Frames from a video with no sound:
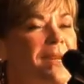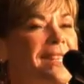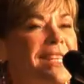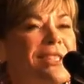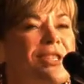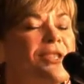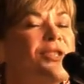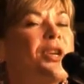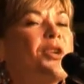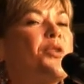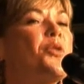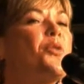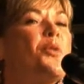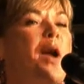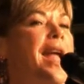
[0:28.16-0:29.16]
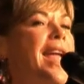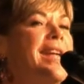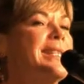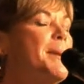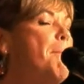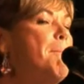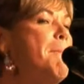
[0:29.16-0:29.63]
But this is a
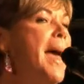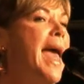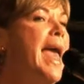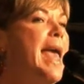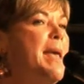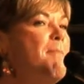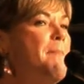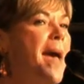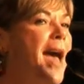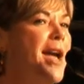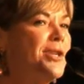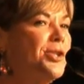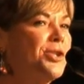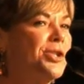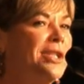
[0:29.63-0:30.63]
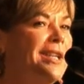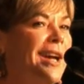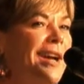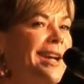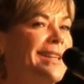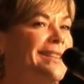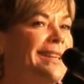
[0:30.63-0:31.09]
great Bay Bash
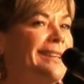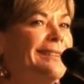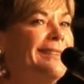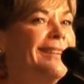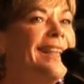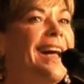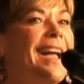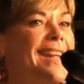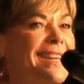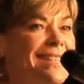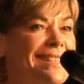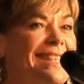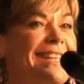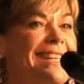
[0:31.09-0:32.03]
tonight, the light at